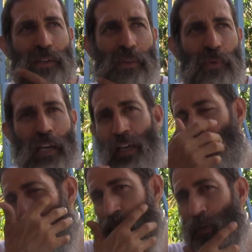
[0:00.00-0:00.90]
when I
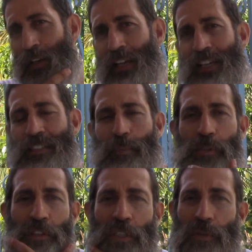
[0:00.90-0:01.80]
comb it, I guess I'm
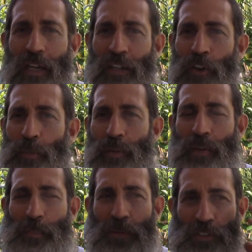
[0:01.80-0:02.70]
using the right comb and the
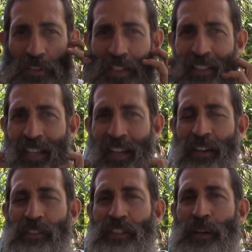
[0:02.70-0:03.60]
right brush. Less
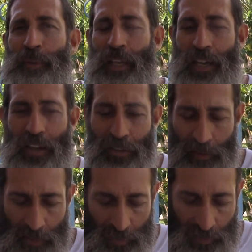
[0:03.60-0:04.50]
hair is coming out,
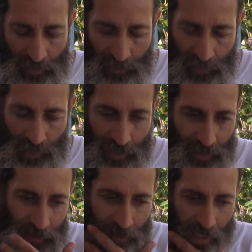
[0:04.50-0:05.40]
uh,
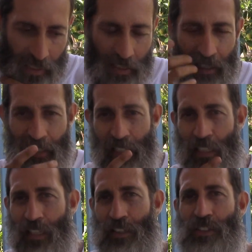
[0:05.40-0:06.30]
and
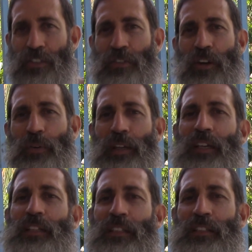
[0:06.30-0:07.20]
it, it's just growing.
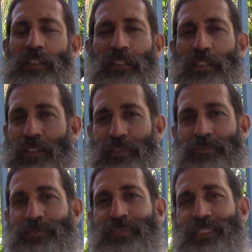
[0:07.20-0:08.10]
It, it's
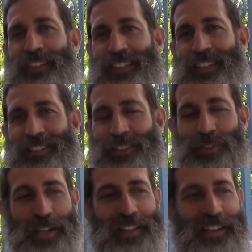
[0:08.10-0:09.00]
it's a
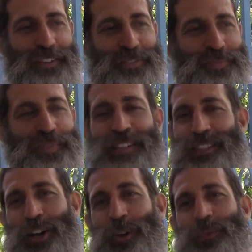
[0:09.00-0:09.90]
great life.
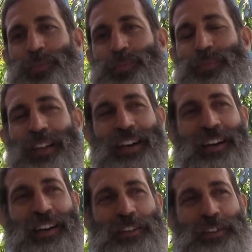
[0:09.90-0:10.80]
So
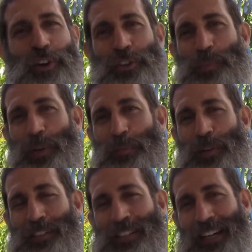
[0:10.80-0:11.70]
uh, to all you beard
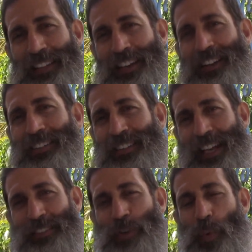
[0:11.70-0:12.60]
brothers out there,
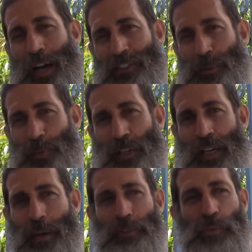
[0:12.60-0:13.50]
thanks for watching. Put your
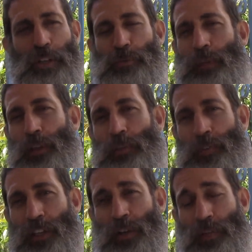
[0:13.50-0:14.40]
comments, question below the
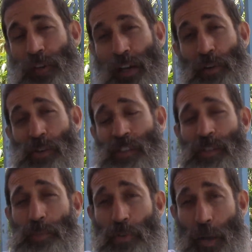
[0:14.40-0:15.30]
video. If you're not already
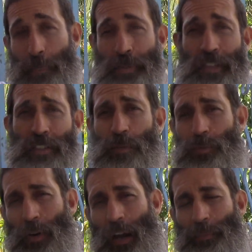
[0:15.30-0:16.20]
subscribed, please
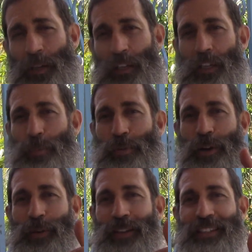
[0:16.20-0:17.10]
subscribe and keep
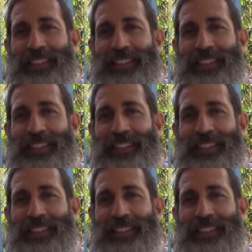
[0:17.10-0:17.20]
growing.